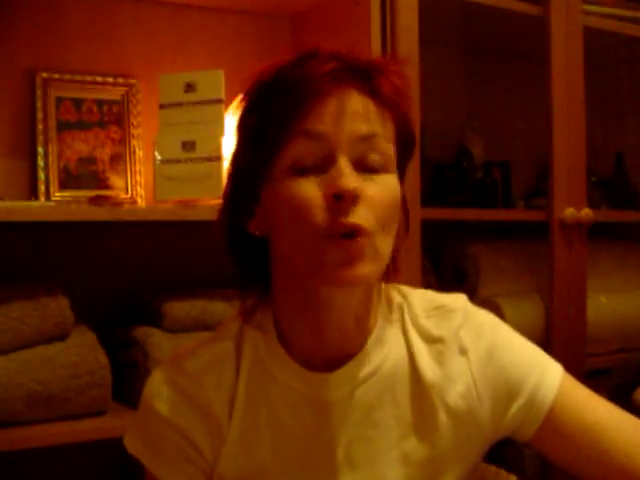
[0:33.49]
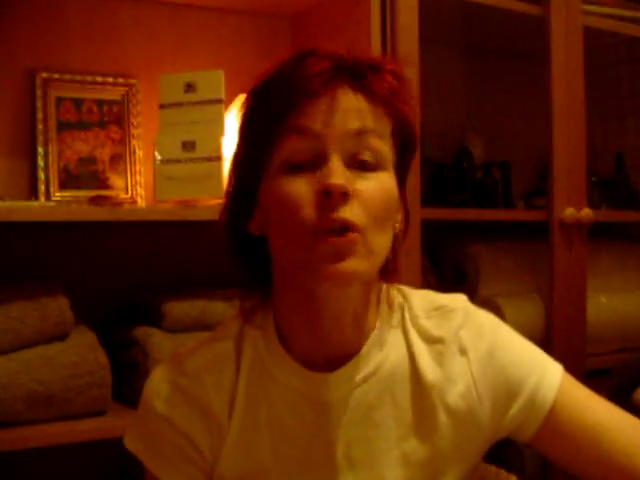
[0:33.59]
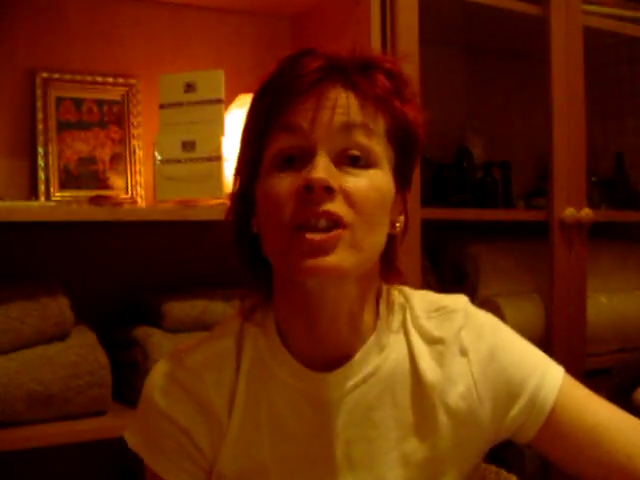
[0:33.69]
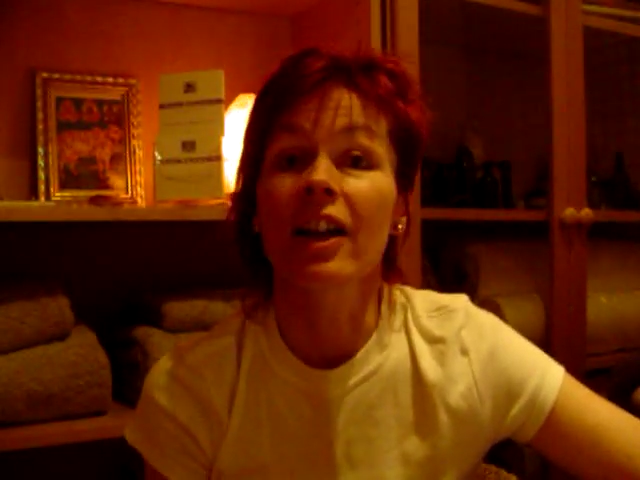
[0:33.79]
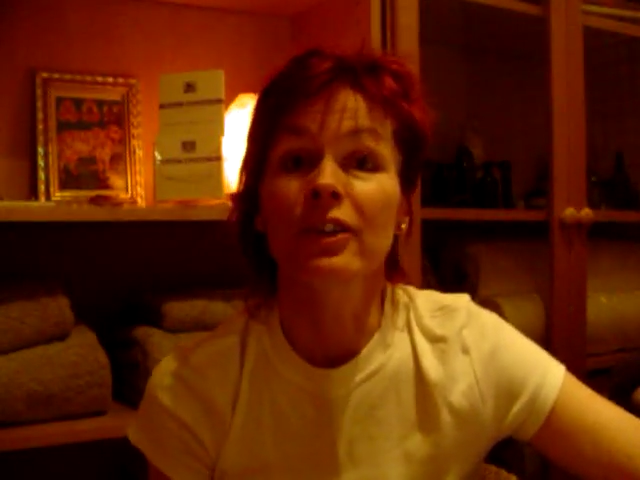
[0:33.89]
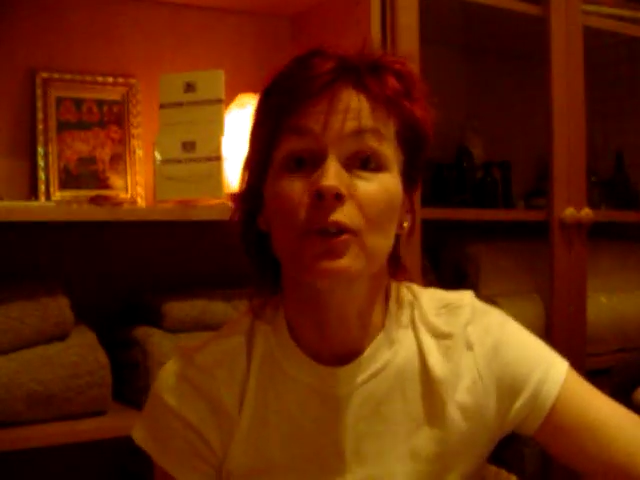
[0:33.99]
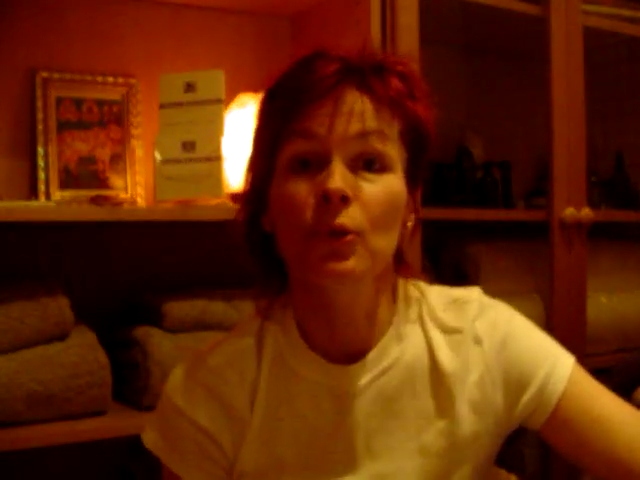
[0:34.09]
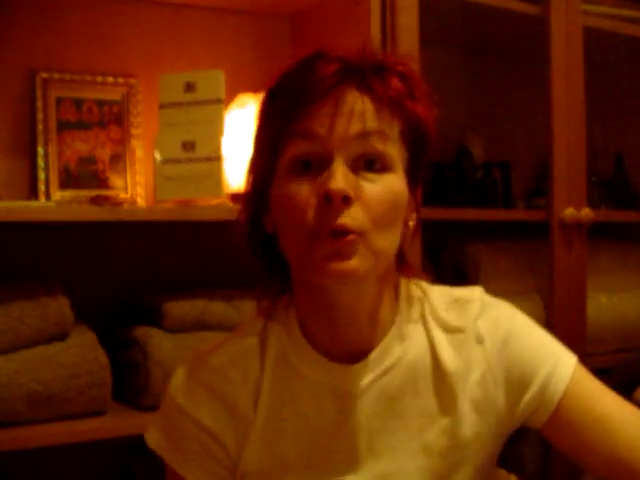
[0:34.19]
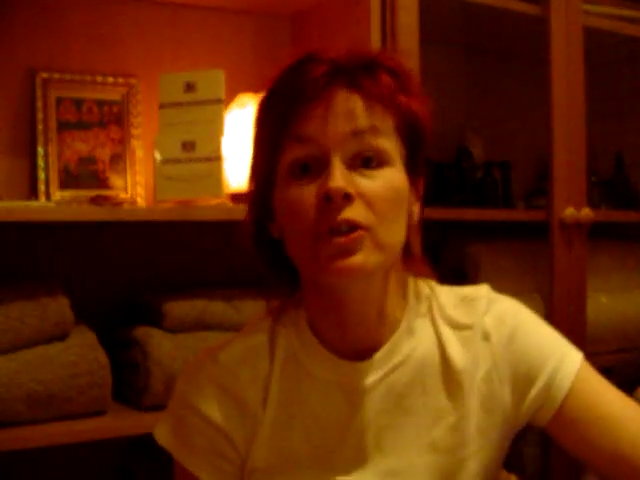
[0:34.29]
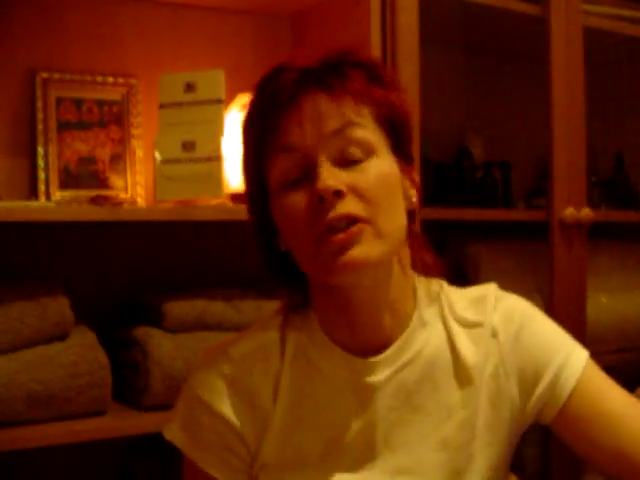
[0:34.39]
on a site
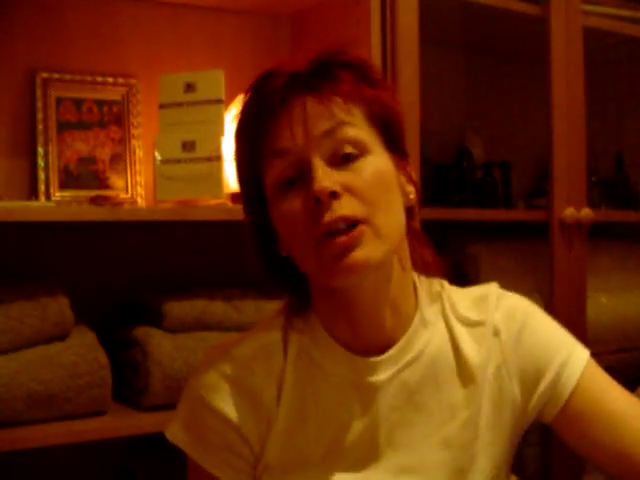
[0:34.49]
called